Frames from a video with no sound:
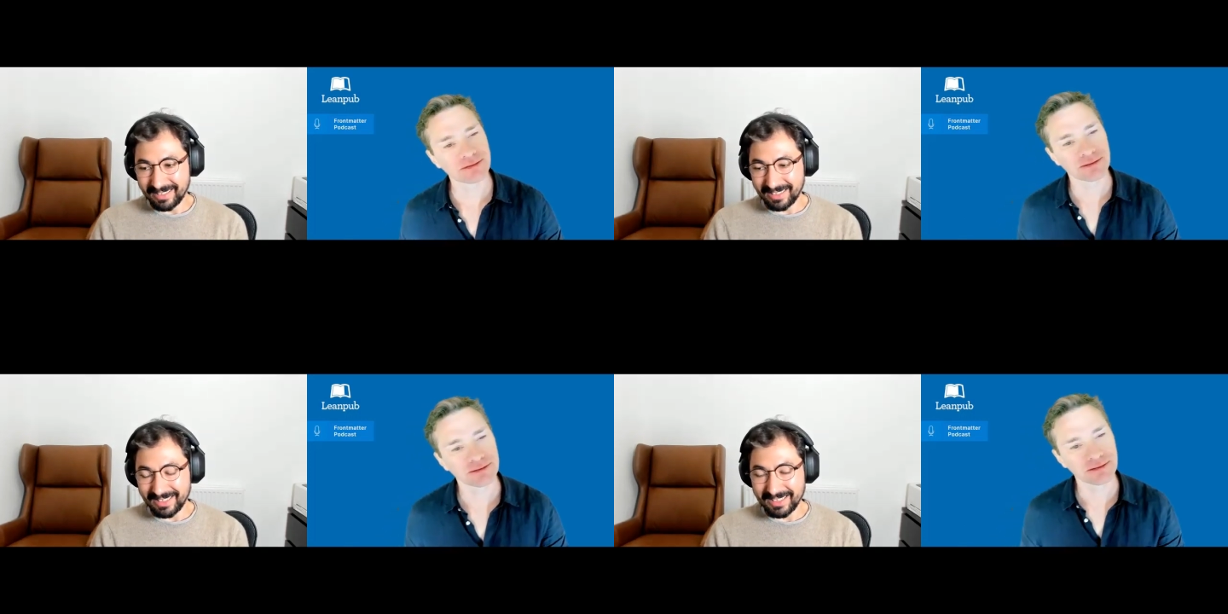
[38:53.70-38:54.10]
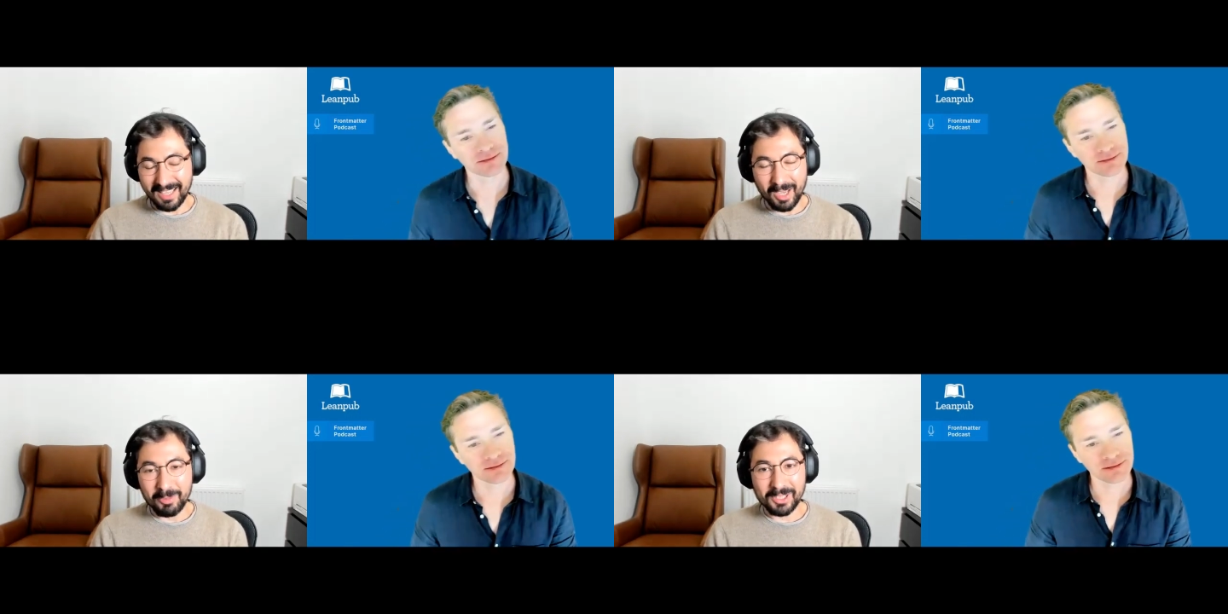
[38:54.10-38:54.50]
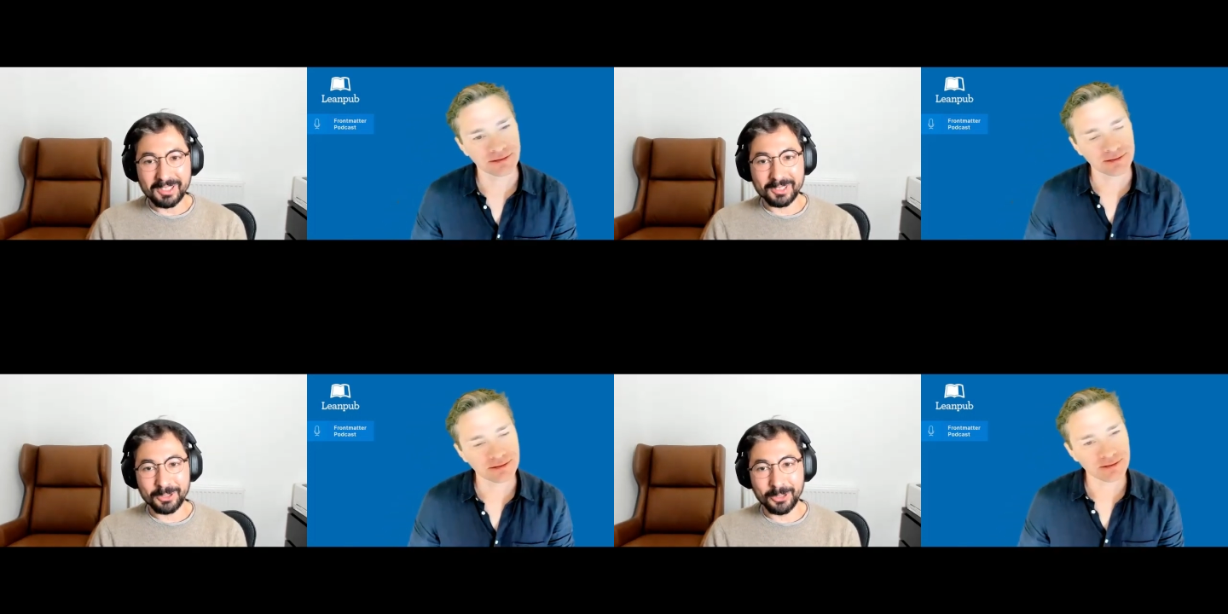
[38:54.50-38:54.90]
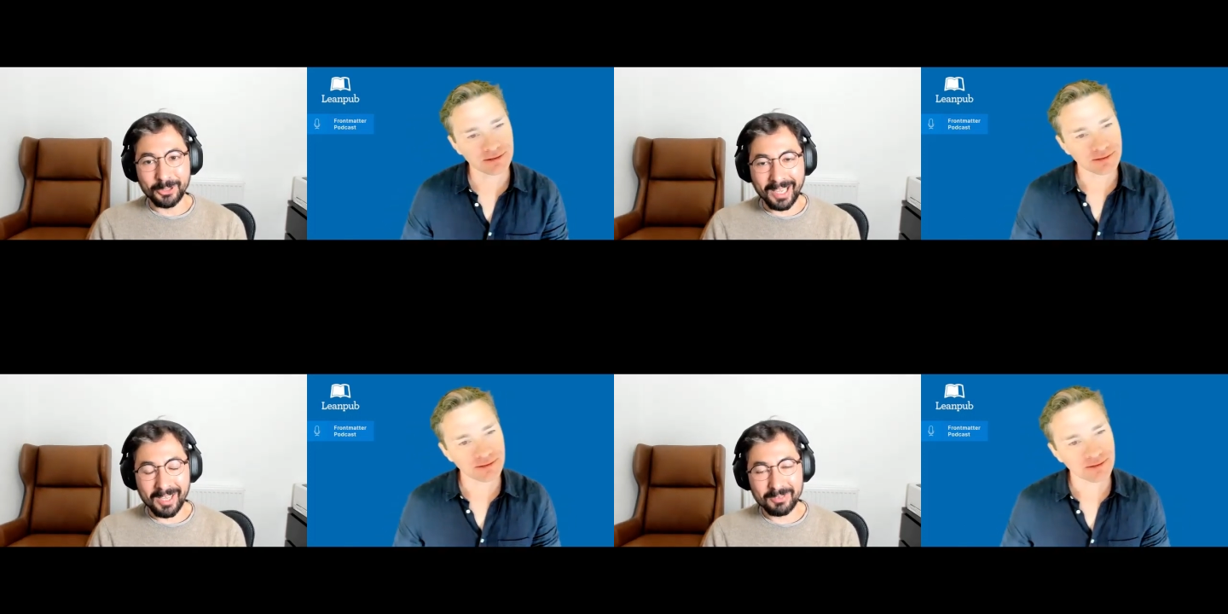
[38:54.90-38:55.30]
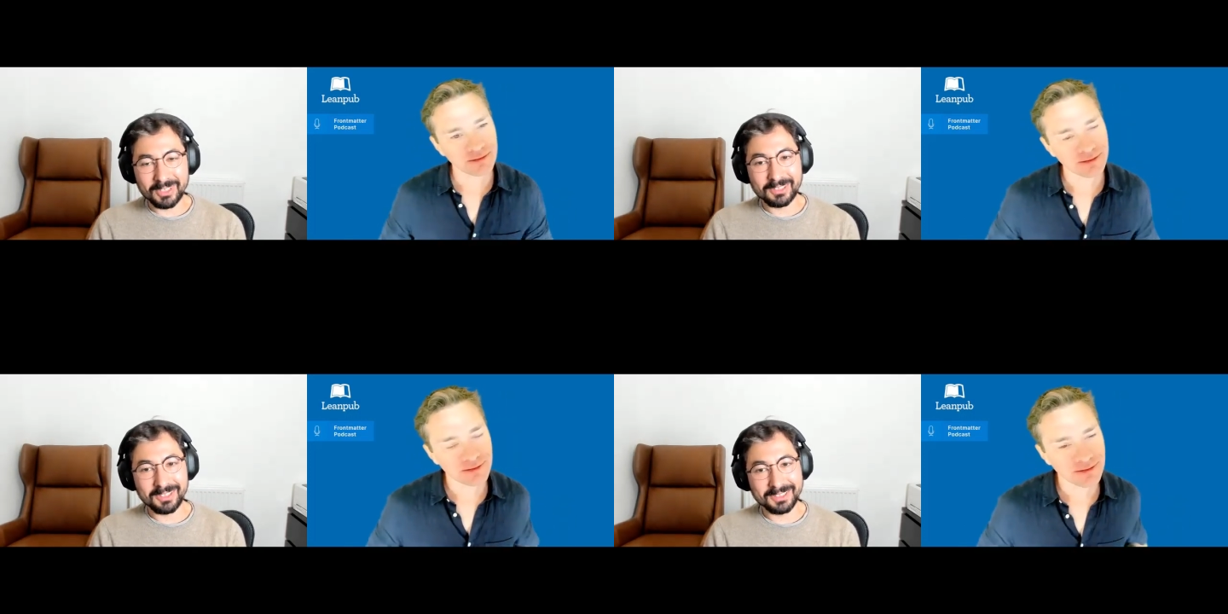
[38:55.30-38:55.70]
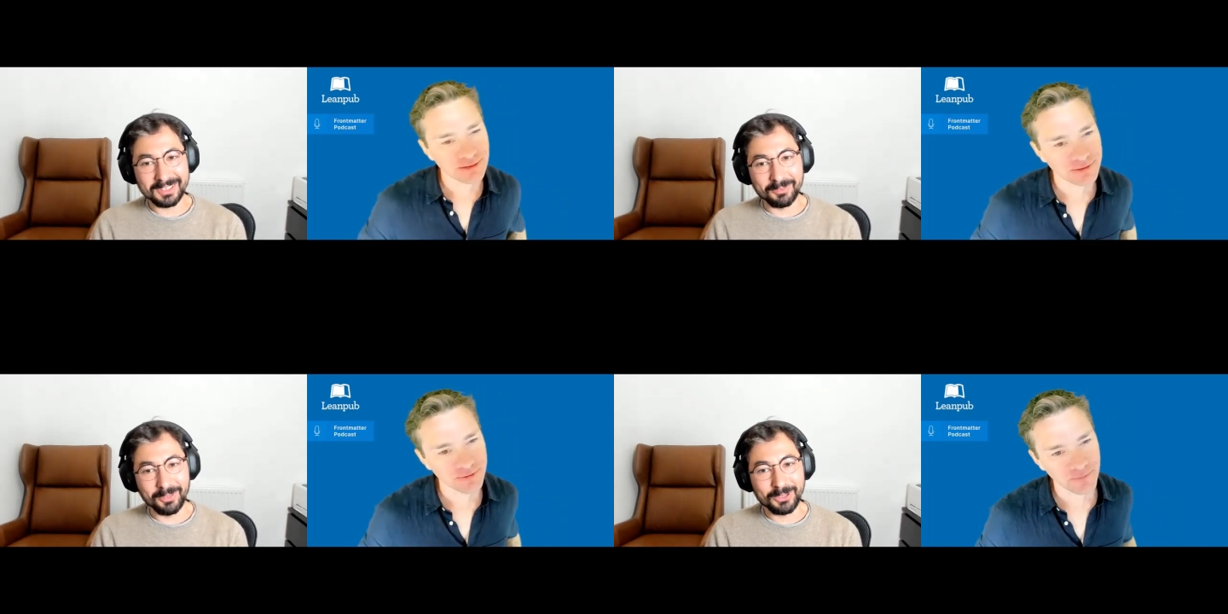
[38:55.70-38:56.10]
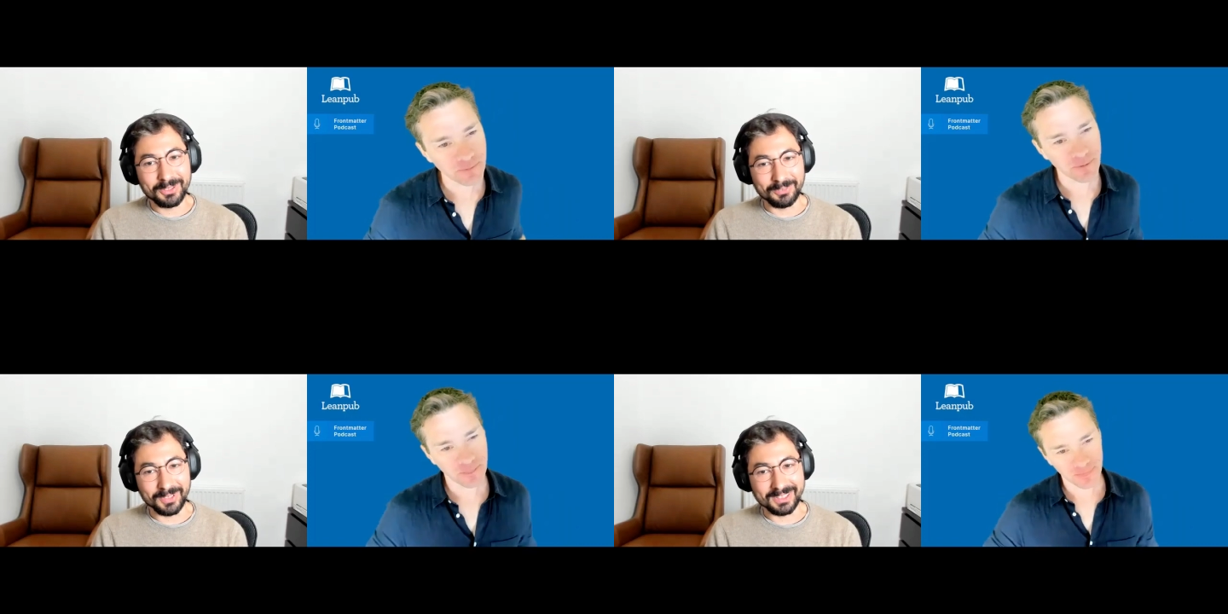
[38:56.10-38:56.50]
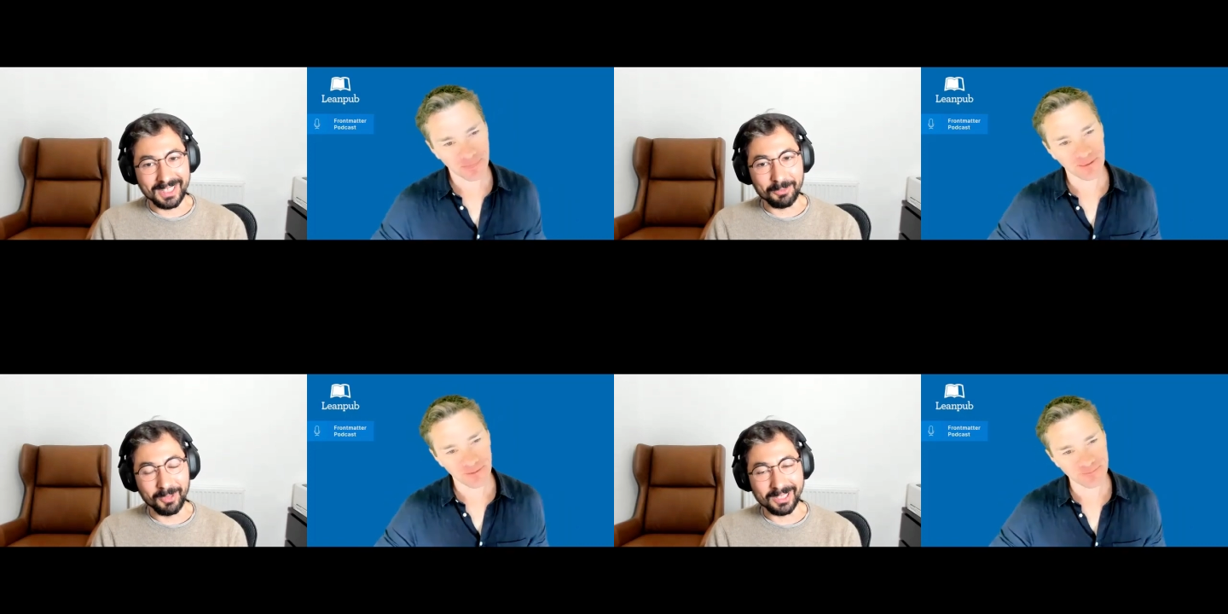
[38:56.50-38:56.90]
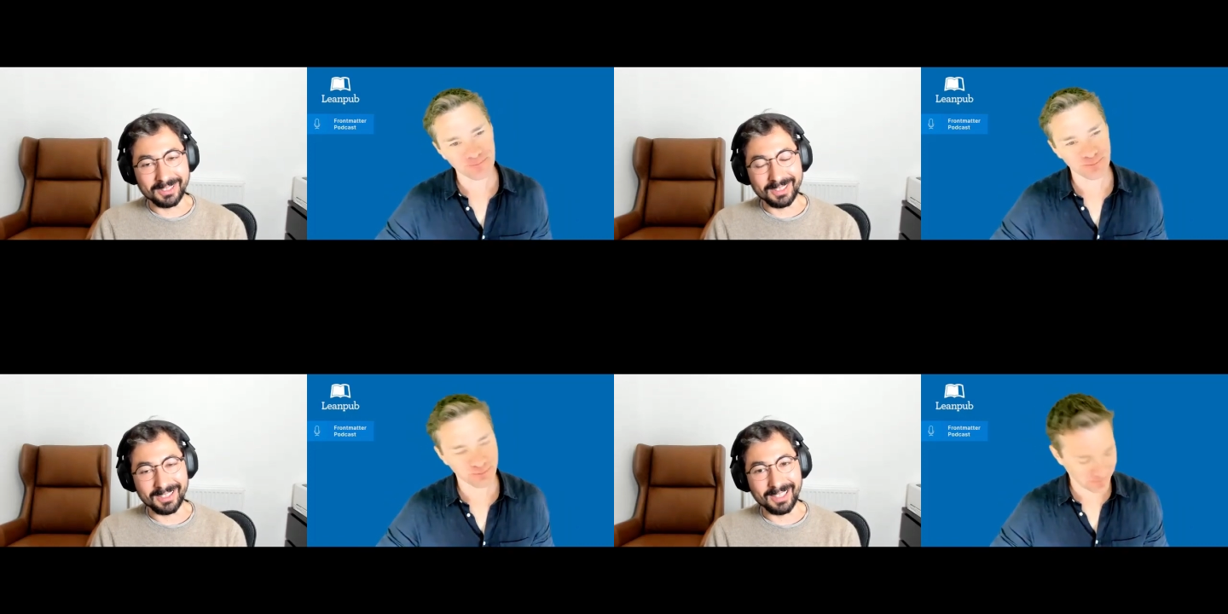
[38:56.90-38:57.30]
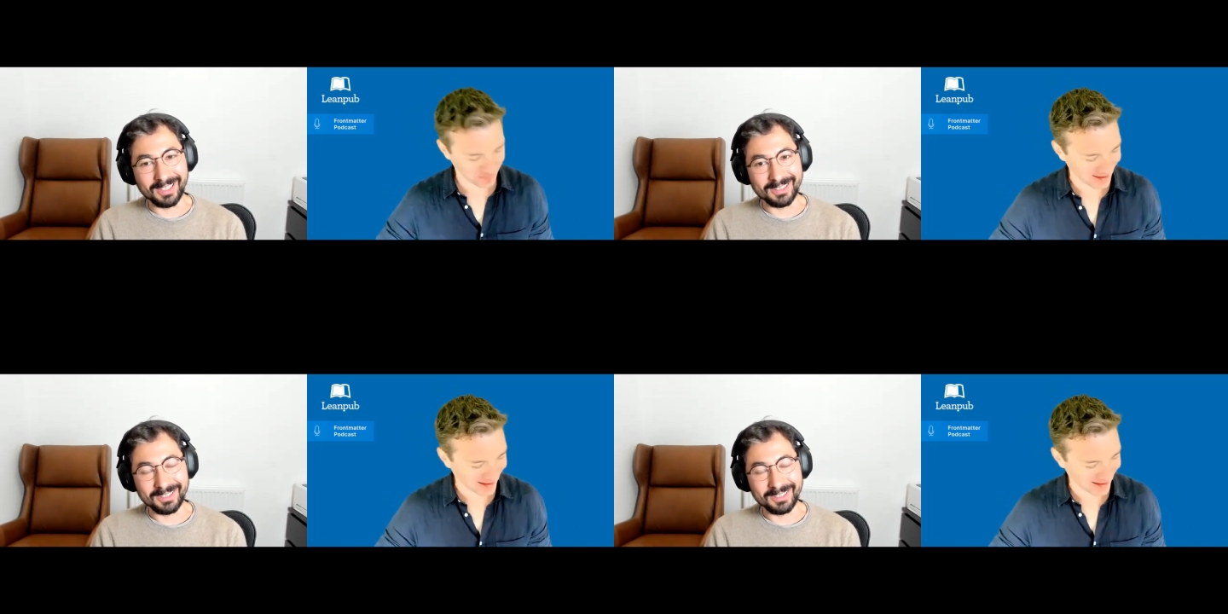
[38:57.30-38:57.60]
Speaker 1: Yeah, I'm a little torn. I have this list of all the things I want, and I